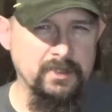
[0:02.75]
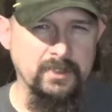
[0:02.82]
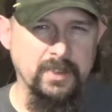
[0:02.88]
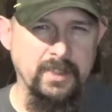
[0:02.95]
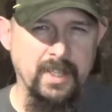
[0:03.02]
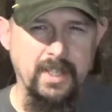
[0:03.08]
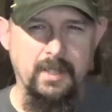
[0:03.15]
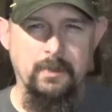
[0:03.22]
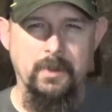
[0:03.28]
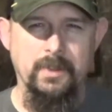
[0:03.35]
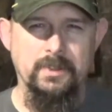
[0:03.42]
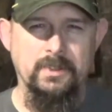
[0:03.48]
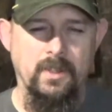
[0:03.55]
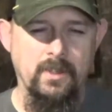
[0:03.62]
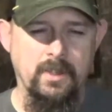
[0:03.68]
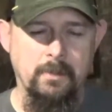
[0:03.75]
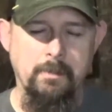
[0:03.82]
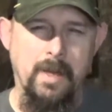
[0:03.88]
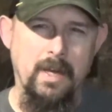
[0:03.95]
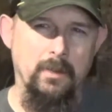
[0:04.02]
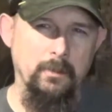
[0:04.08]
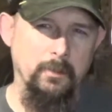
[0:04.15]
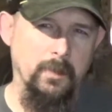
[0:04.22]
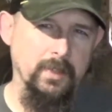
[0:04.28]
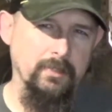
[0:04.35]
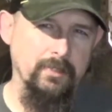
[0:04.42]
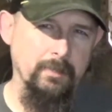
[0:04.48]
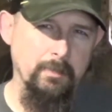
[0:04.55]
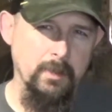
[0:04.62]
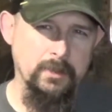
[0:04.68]
and today I want to talk about one of
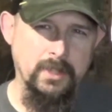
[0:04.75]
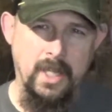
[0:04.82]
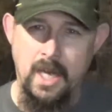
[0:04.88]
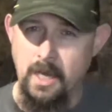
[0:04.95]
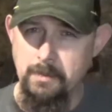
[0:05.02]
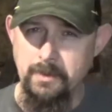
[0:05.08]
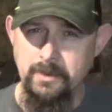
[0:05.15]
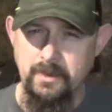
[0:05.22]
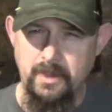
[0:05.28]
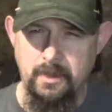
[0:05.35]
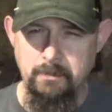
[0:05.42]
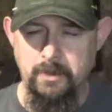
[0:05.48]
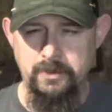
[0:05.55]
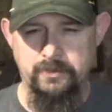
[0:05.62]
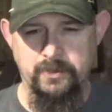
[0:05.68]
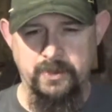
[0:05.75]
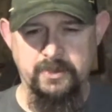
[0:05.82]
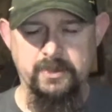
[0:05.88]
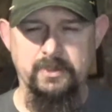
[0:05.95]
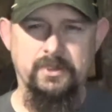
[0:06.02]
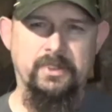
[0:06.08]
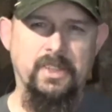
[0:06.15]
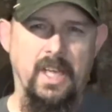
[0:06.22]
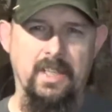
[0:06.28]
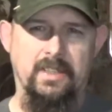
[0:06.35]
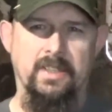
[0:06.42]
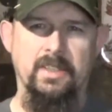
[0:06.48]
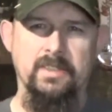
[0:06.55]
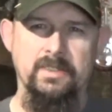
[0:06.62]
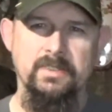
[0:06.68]
the most common and most versatile
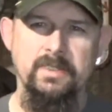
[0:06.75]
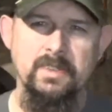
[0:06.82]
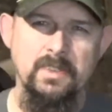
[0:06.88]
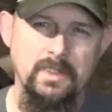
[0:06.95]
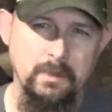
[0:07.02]
shotguns,